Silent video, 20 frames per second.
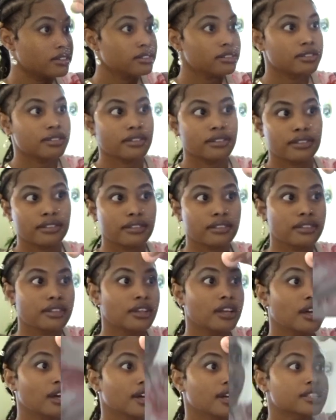know. Ooh.
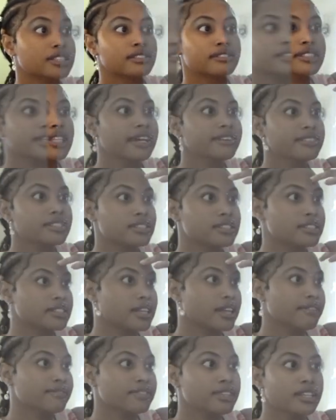Sometimes it's
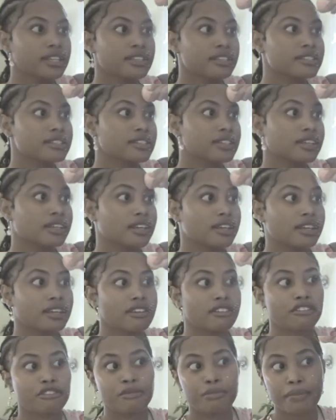tempting to
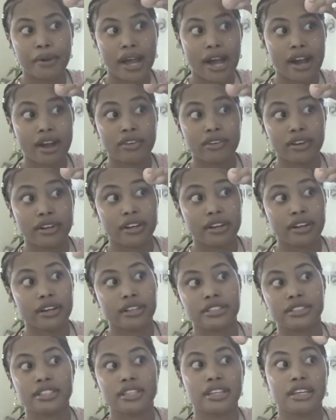give power,
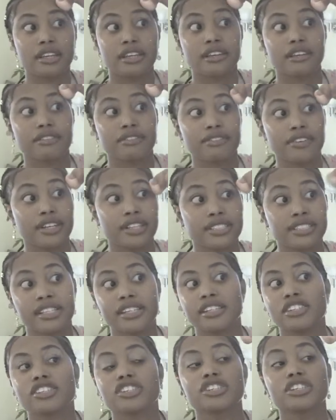to give
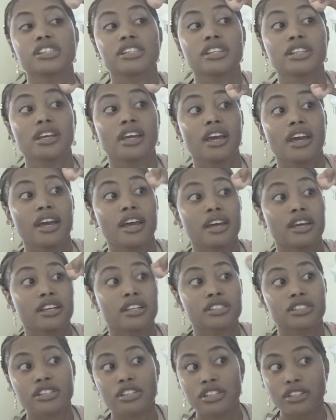attention
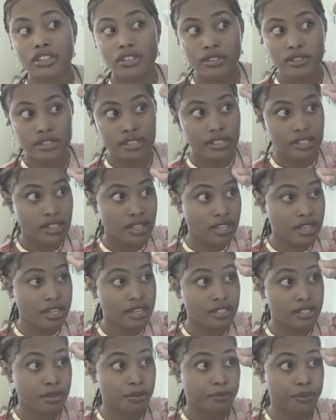to those
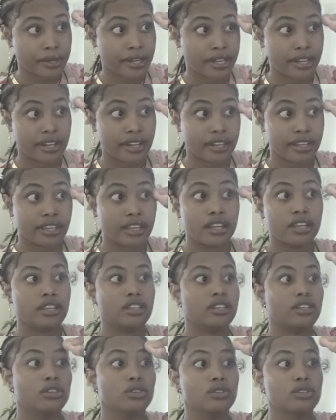things, but
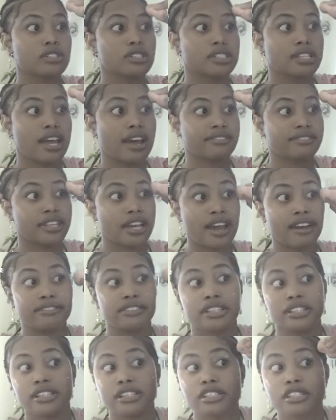again, you just have to have
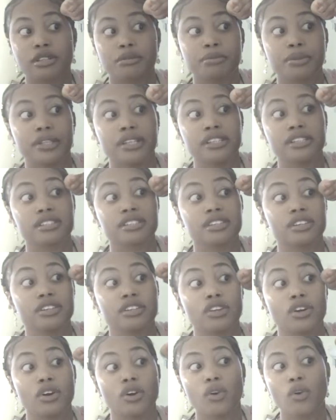the discipline to
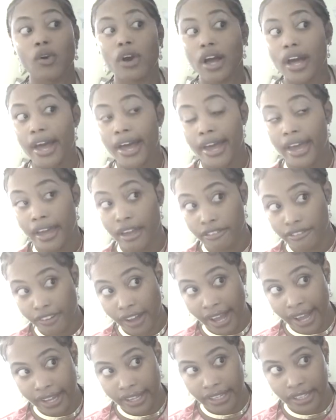know, if
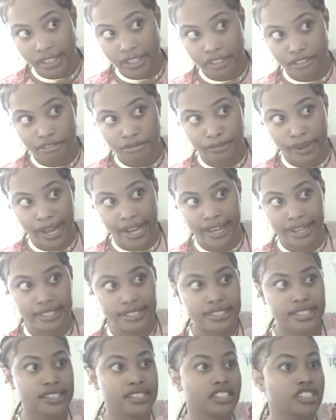I give my
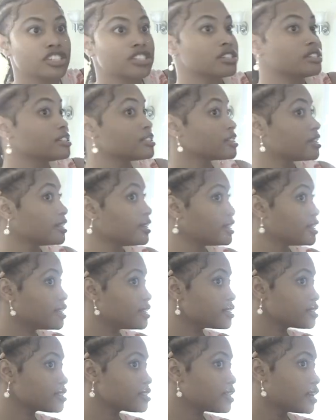attention to
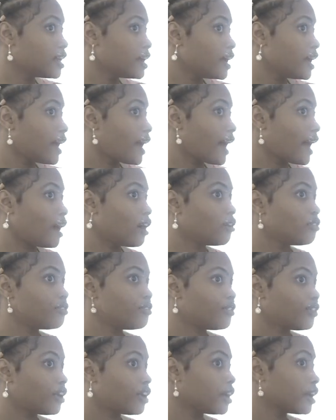this, how
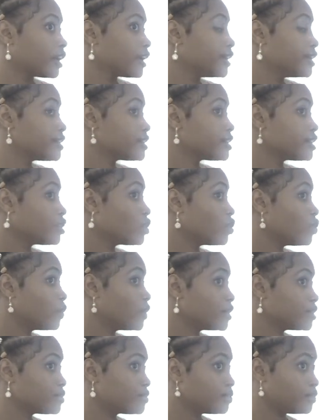far is it
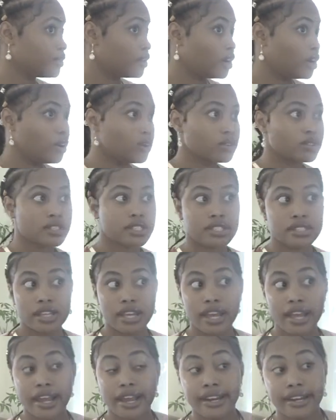going to go?
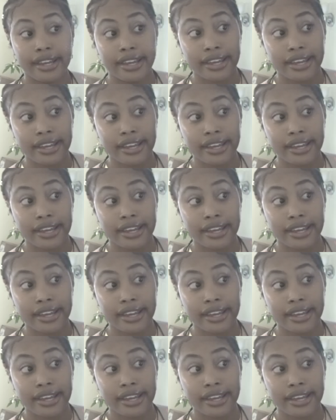And